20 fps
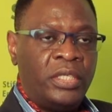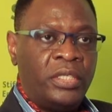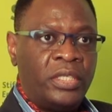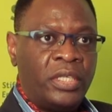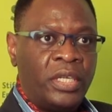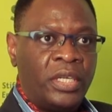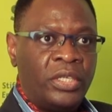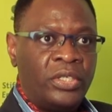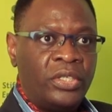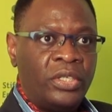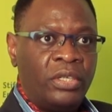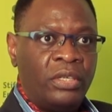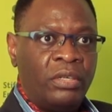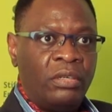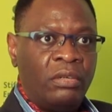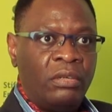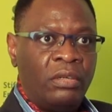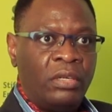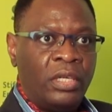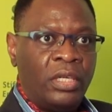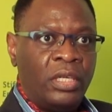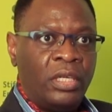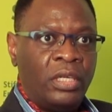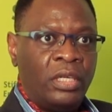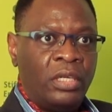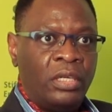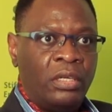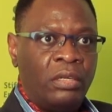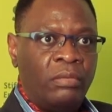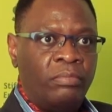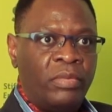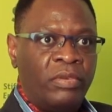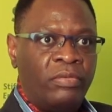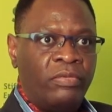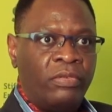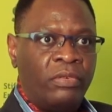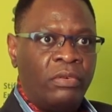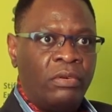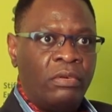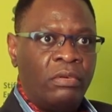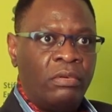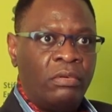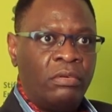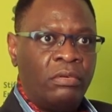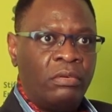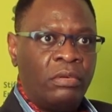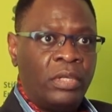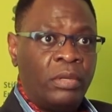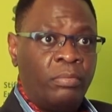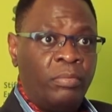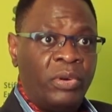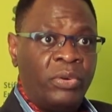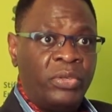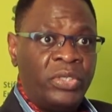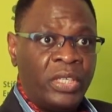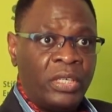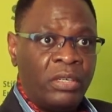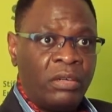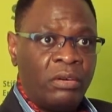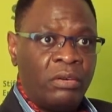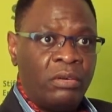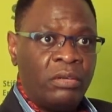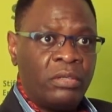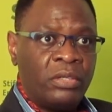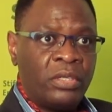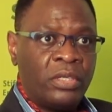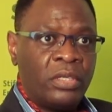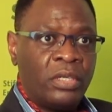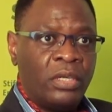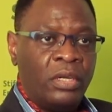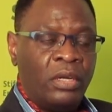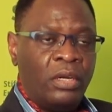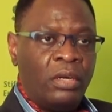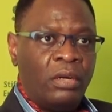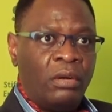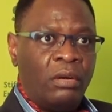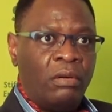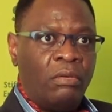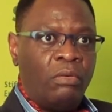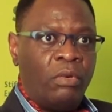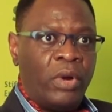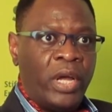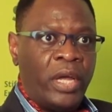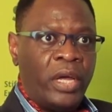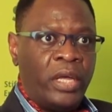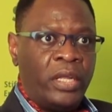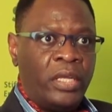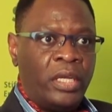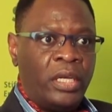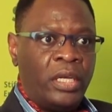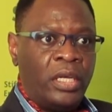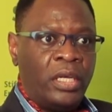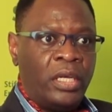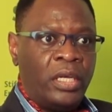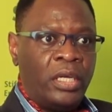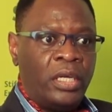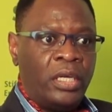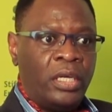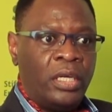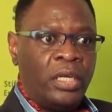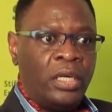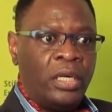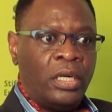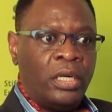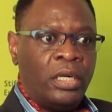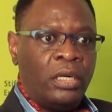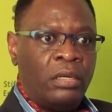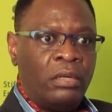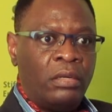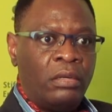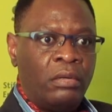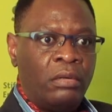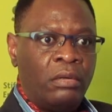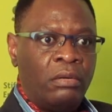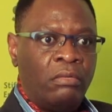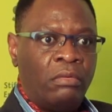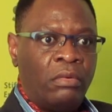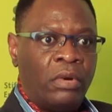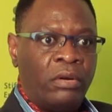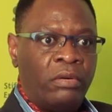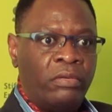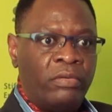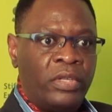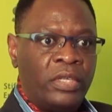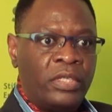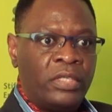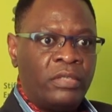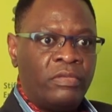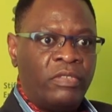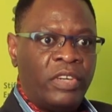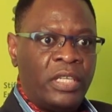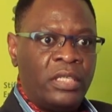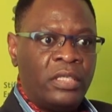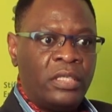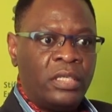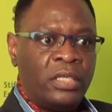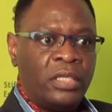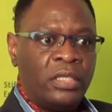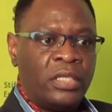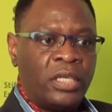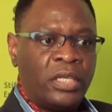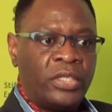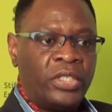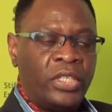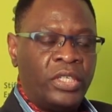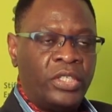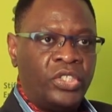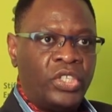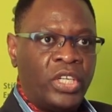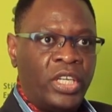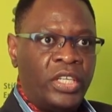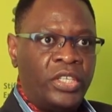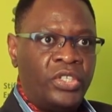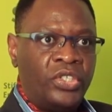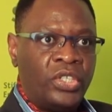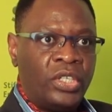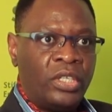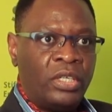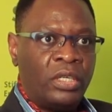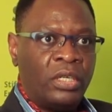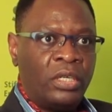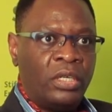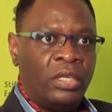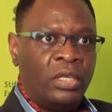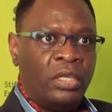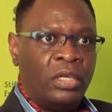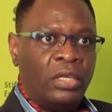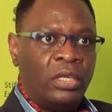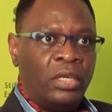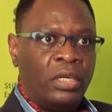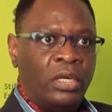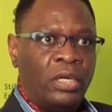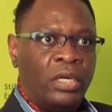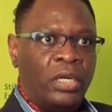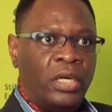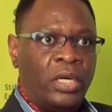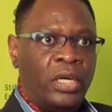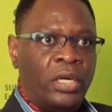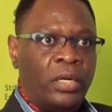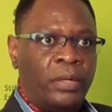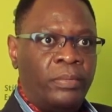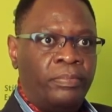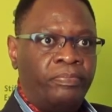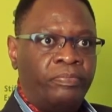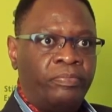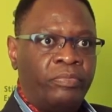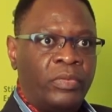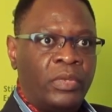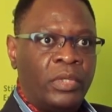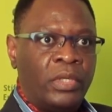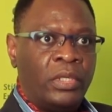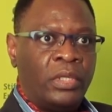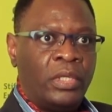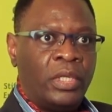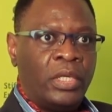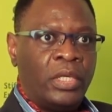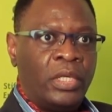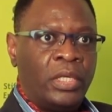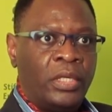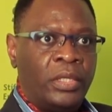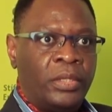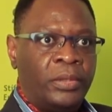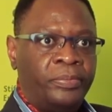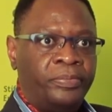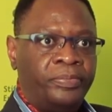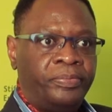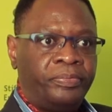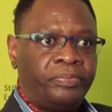litigation before the Belgian courts where the one of these funds is actually challenging um, the